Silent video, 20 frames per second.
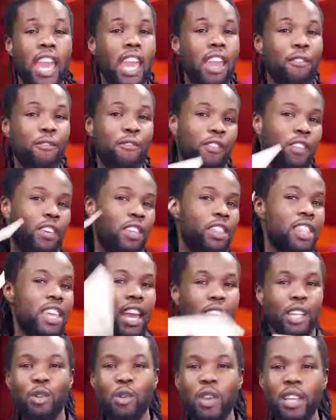If
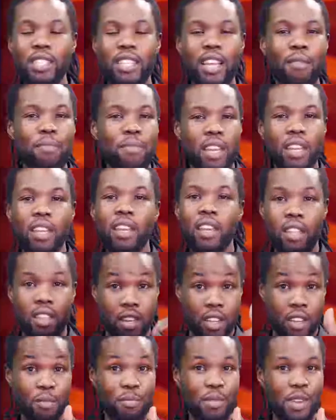they are doing something,
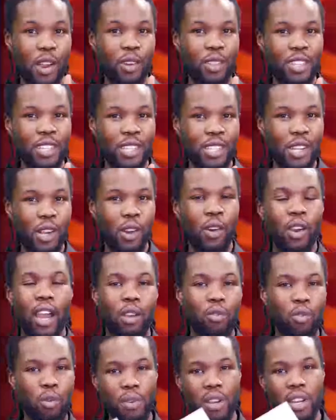they're going to be on the show,
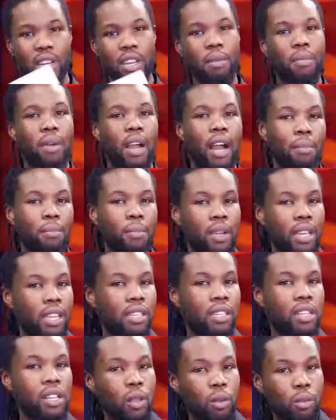and we bring them up
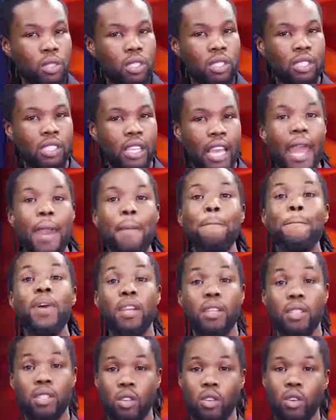and close and
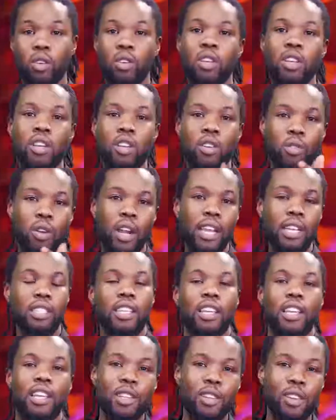personal
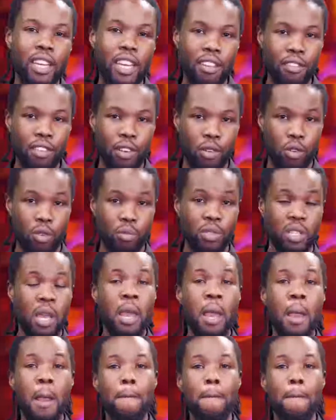right in your living rooms.